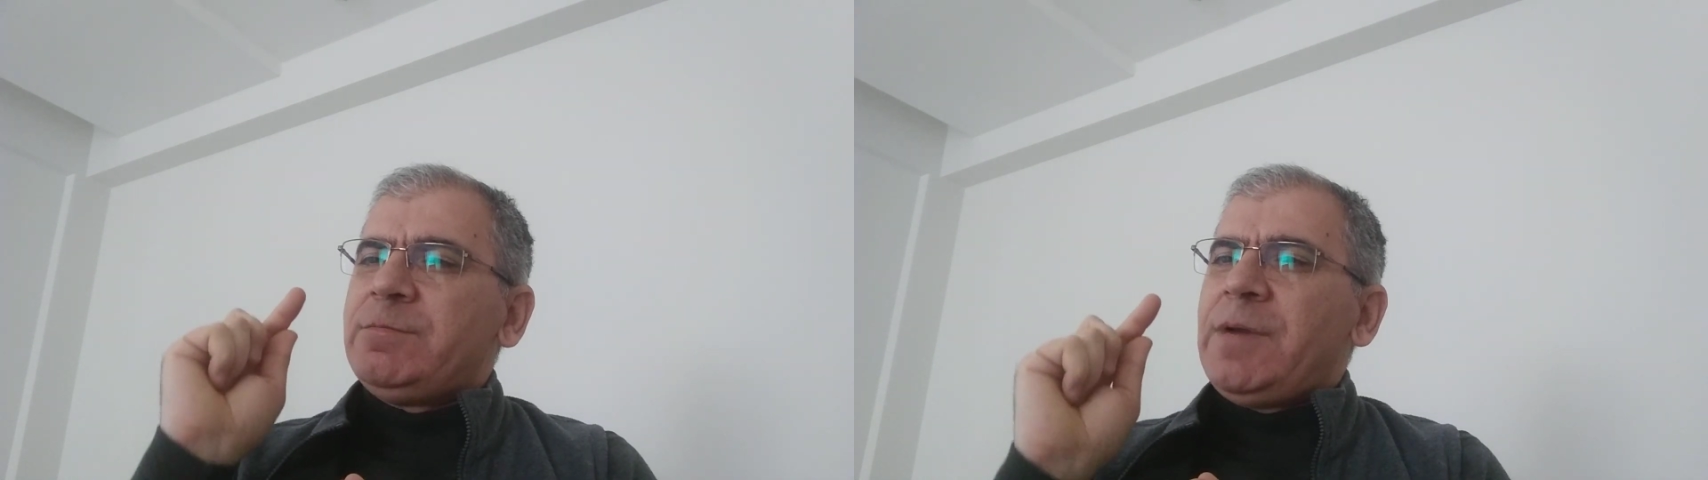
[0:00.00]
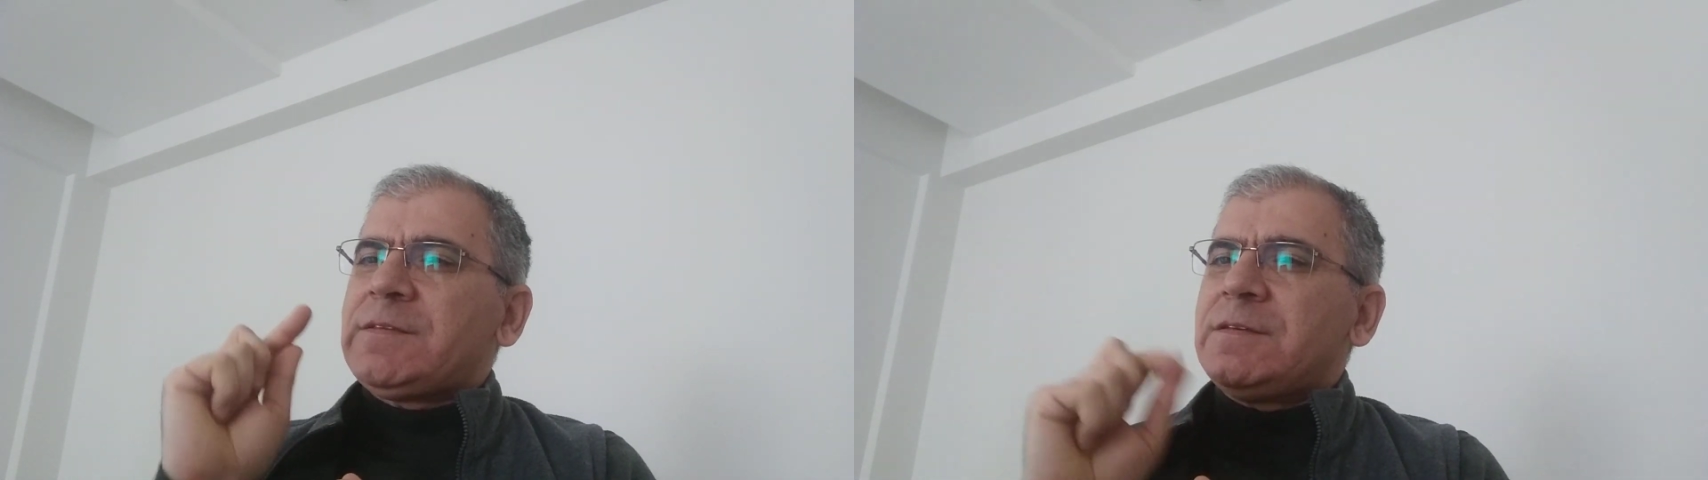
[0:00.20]

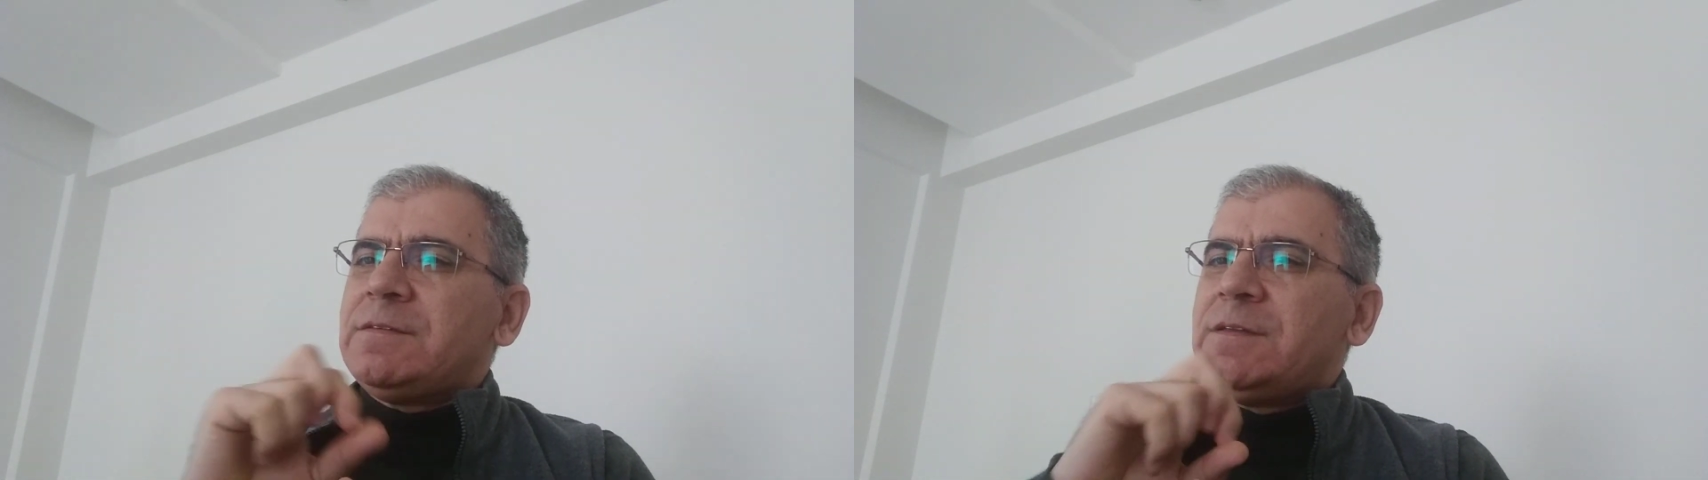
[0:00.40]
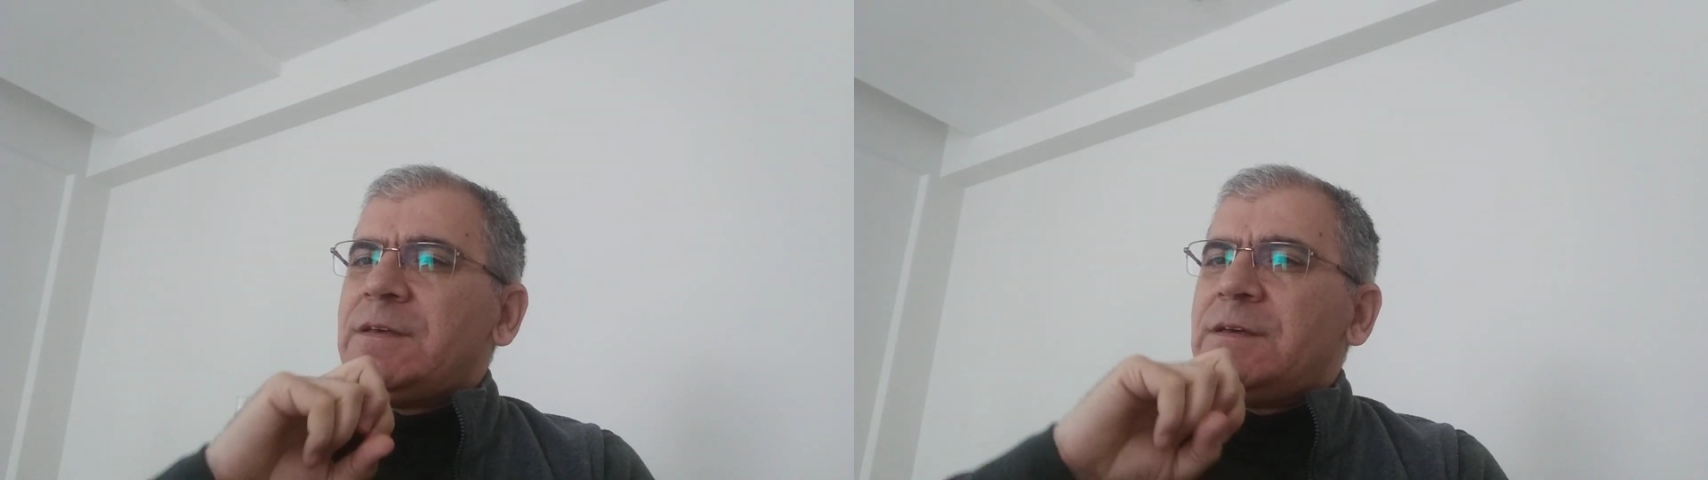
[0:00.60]

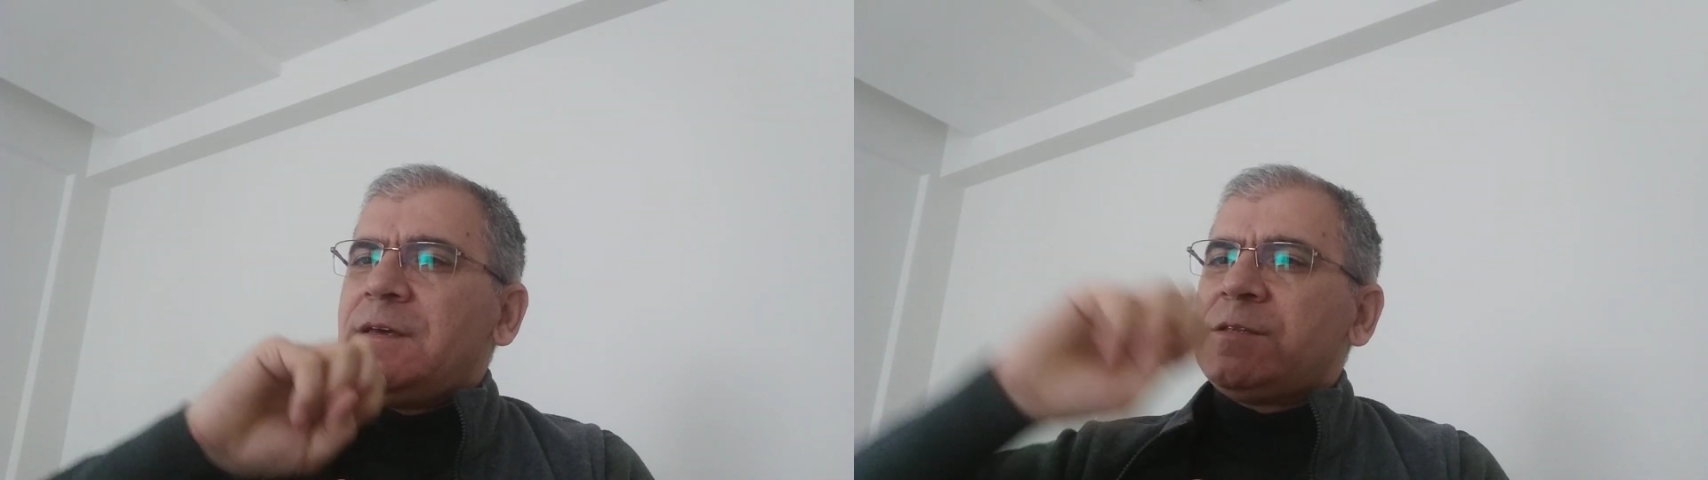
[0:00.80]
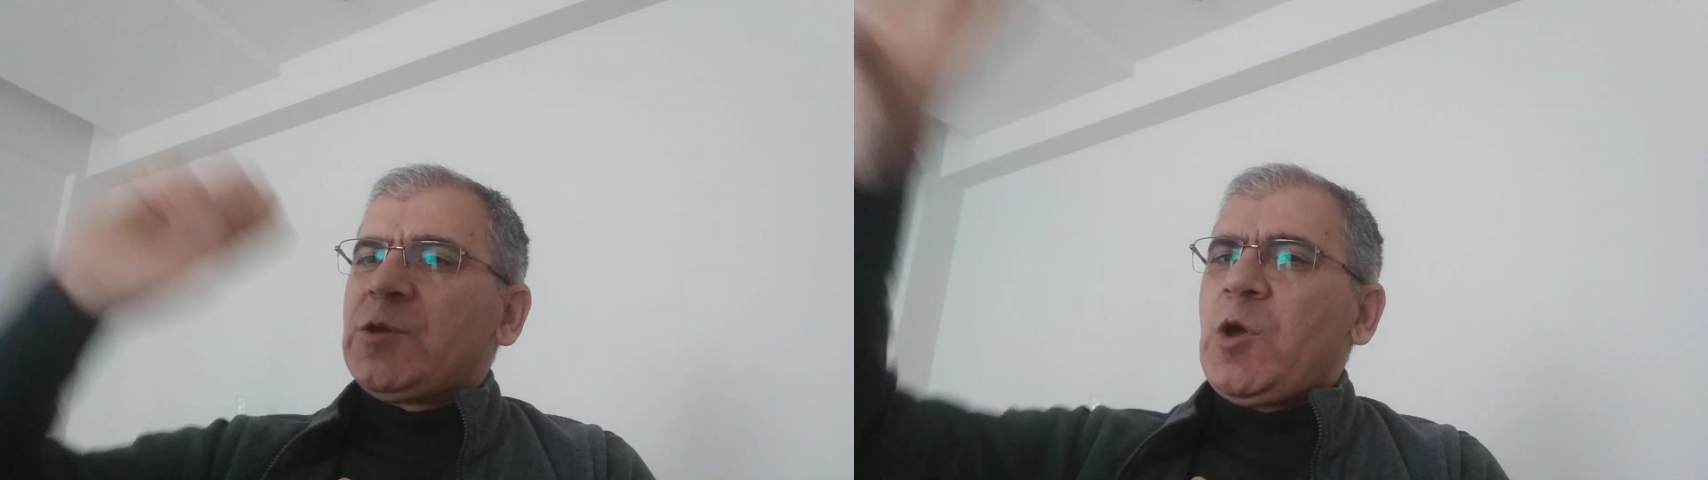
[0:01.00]
button,
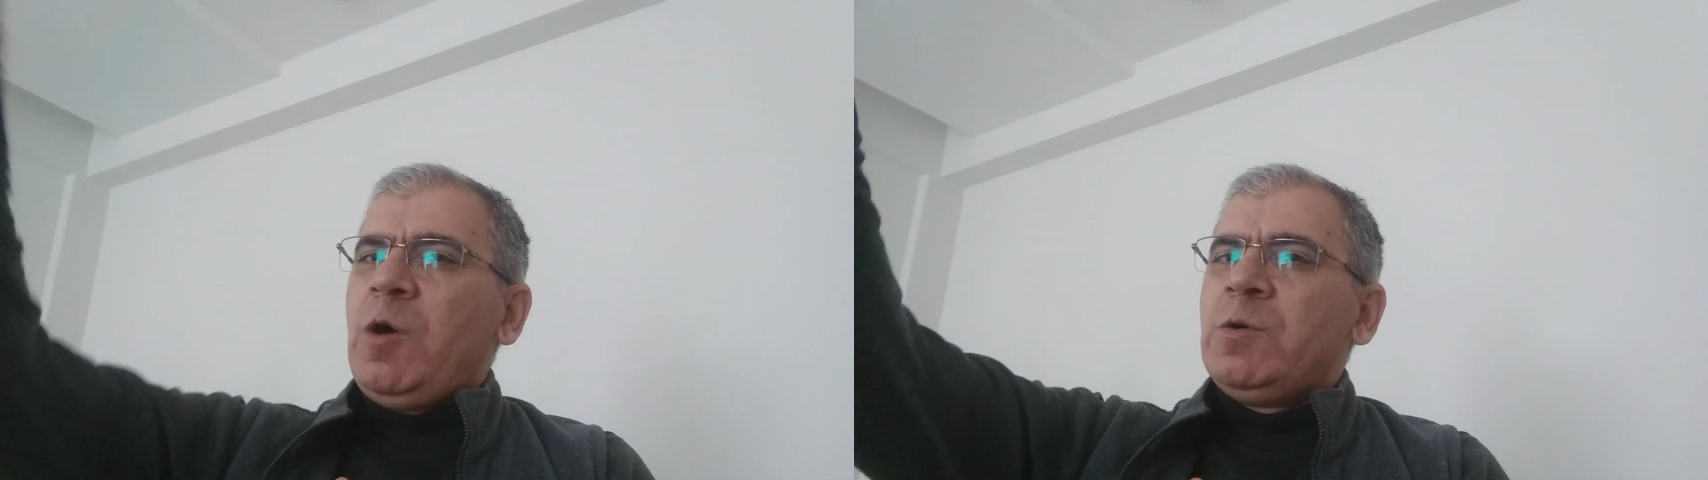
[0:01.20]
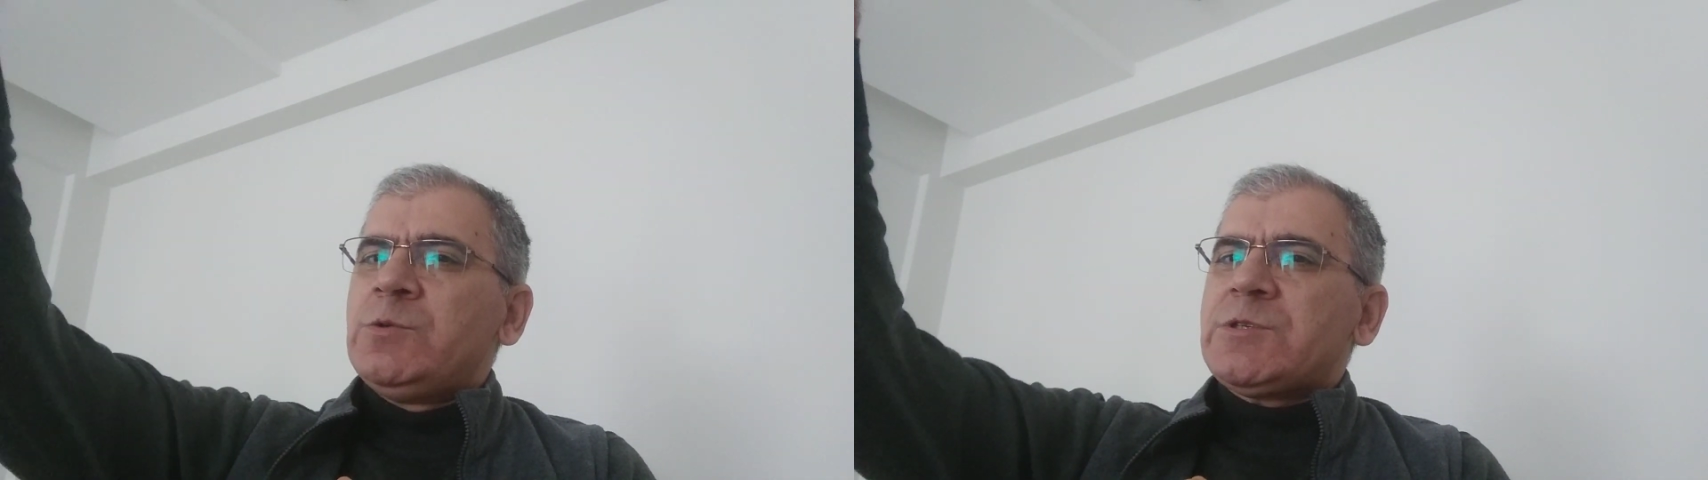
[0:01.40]
it
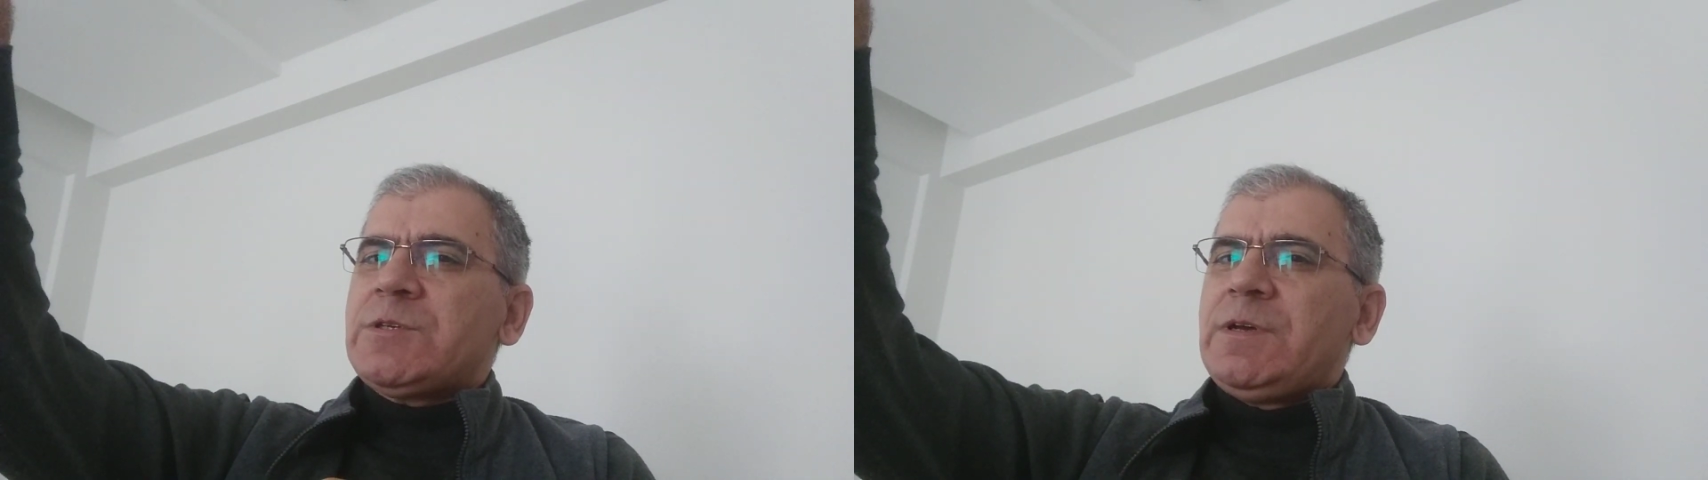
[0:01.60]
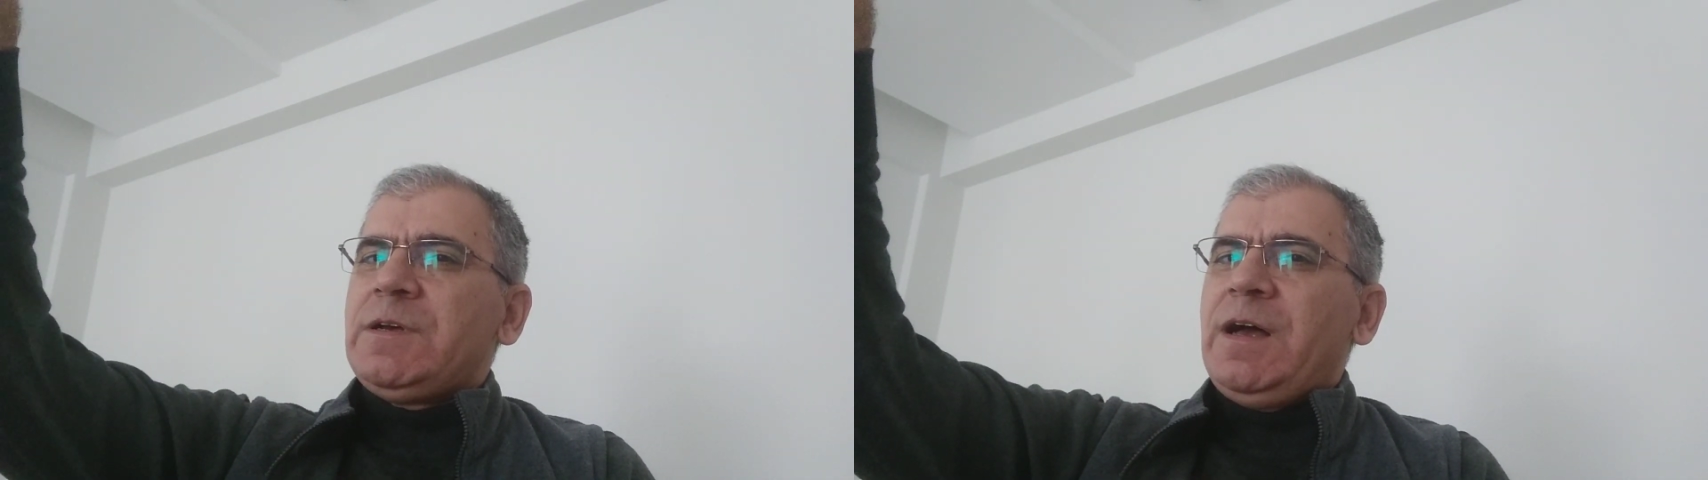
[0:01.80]
goes